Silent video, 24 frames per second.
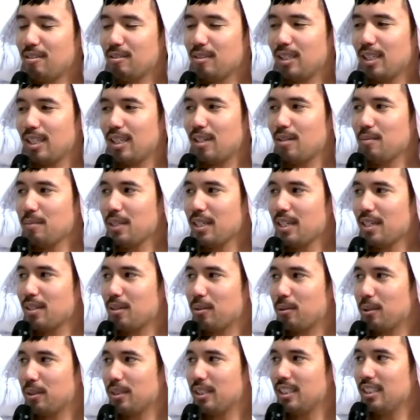I was like, oh my
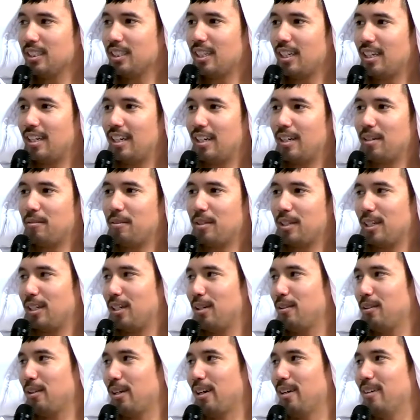God, Courtney's there. I don't want to
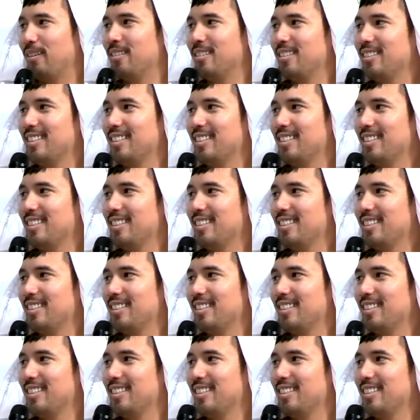go though.